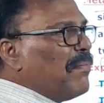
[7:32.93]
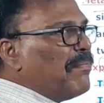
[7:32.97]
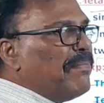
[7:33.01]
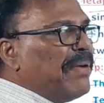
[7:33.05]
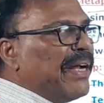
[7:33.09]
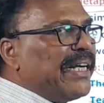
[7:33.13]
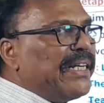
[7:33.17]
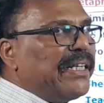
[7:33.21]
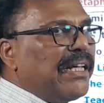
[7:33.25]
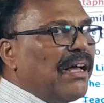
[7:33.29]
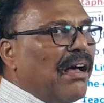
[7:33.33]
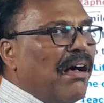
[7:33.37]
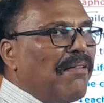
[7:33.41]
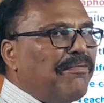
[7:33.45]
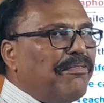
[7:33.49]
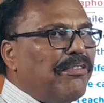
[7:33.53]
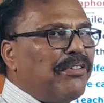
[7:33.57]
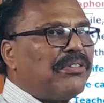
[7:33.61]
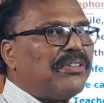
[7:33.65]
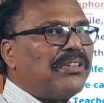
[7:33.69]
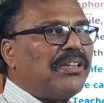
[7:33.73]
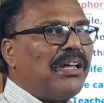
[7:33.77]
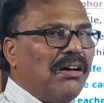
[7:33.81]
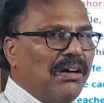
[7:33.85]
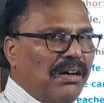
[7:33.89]
bed of
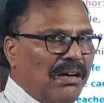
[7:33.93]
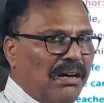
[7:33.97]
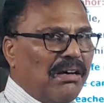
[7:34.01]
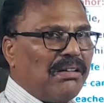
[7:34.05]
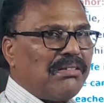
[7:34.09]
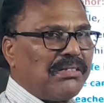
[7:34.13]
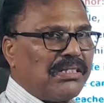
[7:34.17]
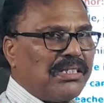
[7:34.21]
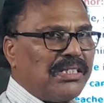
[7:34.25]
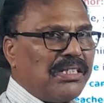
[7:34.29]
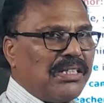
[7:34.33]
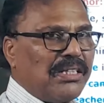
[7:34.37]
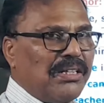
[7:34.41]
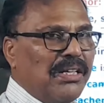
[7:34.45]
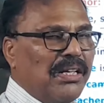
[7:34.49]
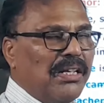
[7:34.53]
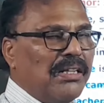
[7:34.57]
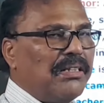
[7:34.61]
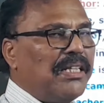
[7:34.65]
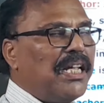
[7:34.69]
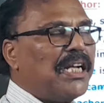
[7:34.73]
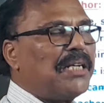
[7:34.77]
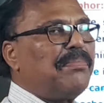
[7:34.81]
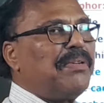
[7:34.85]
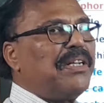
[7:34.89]
thorns.
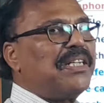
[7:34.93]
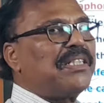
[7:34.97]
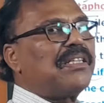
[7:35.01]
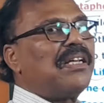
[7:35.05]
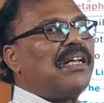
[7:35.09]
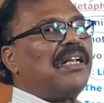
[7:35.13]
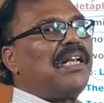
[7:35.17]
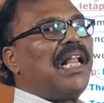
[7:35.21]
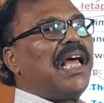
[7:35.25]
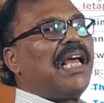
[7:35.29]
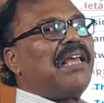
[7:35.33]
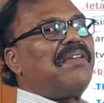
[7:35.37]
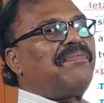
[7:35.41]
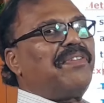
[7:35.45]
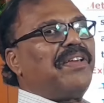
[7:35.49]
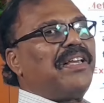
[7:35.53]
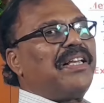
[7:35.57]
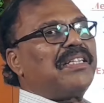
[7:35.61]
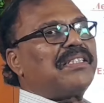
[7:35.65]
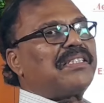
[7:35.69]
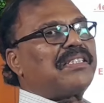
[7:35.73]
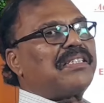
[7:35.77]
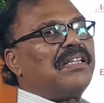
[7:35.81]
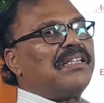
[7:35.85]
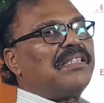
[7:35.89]
That means life
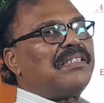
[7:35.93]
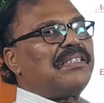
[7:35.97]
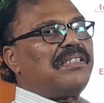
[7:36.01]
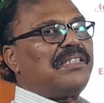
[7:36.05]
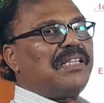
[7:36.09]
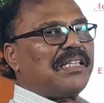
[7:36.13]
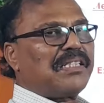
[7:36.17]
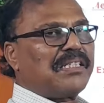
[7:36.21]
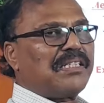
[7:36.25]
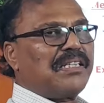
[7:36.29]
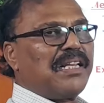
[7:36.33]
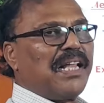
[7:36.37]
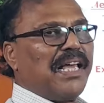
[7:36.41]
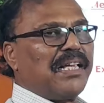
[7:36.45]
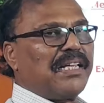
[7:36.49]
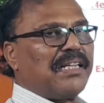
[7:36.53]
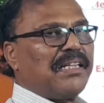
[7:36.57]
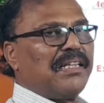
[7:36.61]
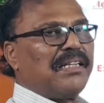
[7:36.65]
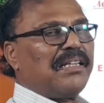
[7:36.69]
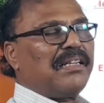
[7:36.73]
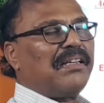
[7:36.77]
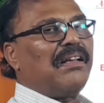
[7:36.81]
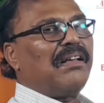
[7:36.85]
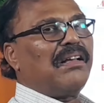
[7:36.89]
is just like
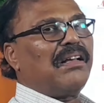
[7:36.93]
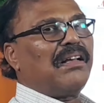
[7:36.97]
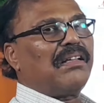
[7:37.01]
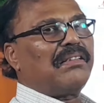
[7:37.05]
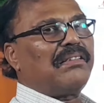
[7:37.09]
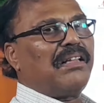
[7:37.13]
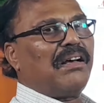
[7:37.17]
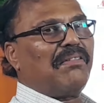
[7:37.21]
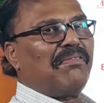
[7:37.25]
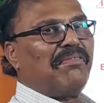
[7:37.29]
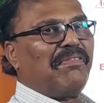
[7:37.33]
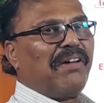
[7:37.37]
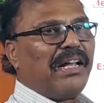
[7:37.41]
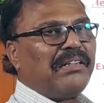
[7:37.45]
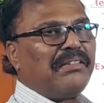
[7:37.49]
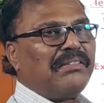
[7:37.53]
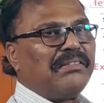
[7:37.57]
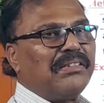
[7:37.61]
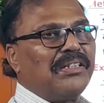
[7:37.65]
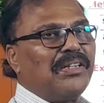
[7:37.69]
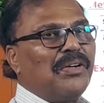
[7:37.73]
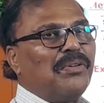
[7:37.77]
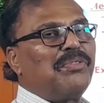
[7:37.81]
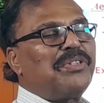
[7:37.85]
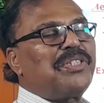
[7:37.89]
the
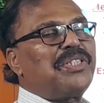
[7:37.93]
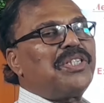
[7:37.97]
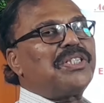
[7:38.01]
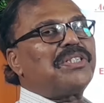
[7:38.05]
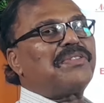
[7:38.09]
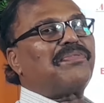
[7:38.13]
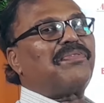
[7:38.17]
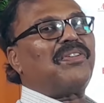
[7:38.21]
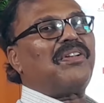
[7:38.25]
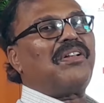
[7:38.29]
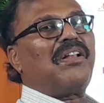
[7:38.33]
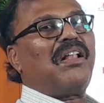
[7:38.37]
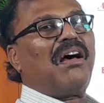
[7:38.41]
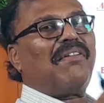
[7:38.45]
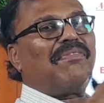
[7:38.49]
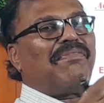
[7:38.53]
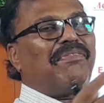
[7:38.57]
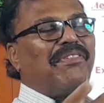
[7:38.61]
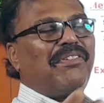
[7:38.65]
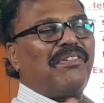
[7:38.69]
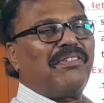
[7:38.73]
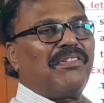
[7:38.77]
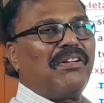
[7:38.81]
one which is full of